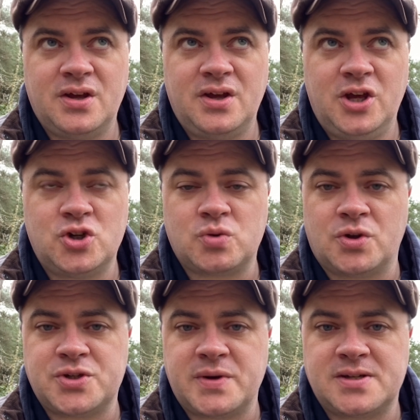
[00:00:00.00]
you just
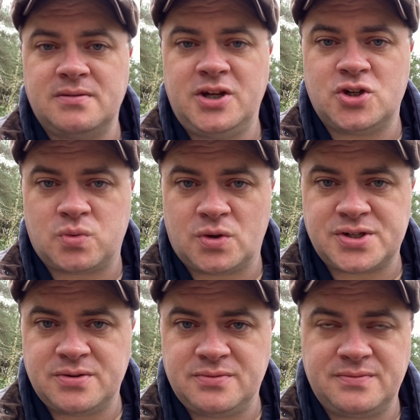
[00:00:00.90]
want
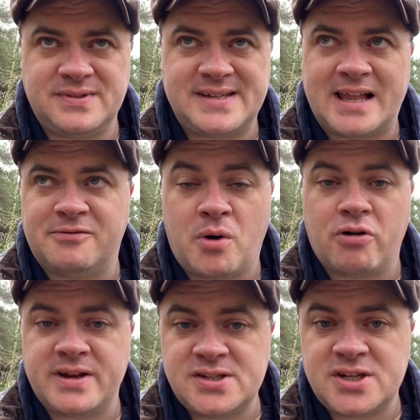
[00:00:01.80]
to delve
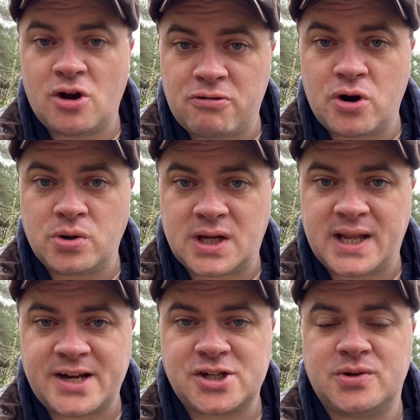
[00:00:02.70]
more into your own
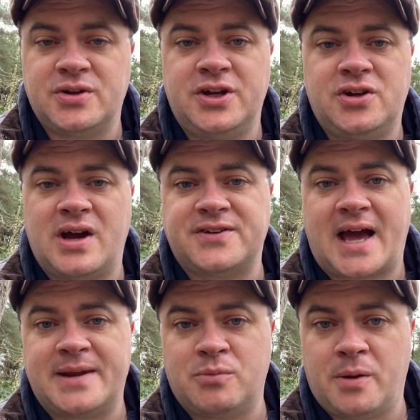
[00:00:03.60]
collection. You don't have to
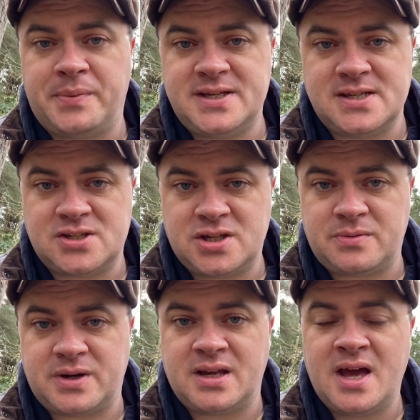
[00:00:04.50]
add more pieces
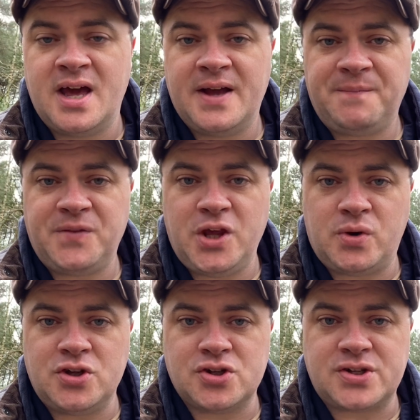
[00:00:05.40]
to it. You
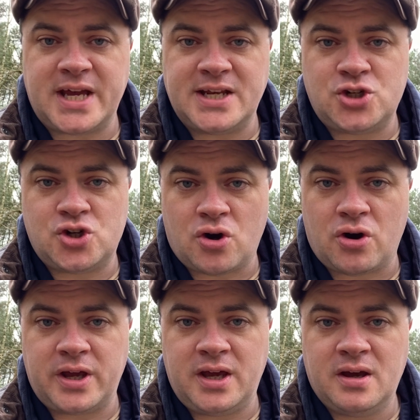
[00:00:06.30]
can just
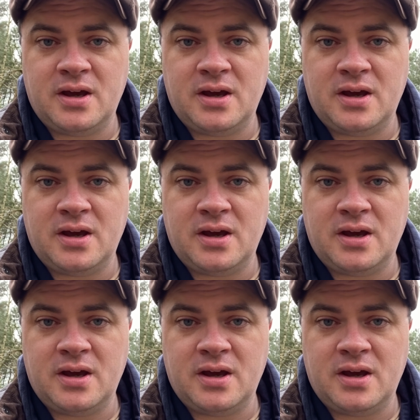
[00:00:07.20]
enjoy